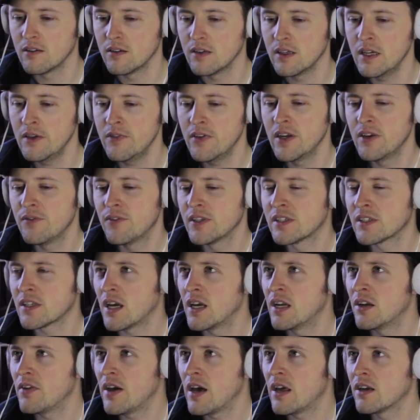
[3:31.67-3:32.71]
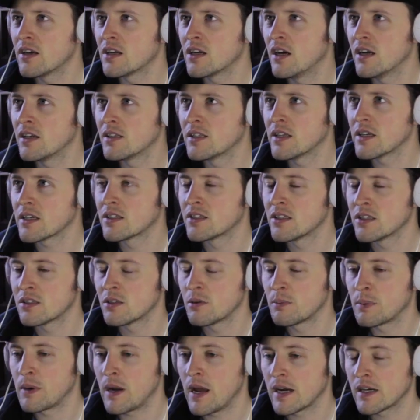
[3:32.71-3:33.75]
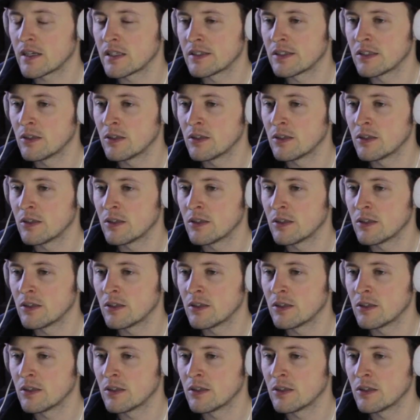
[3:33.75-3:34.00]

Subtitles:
even if it's kind of out of context, just to practice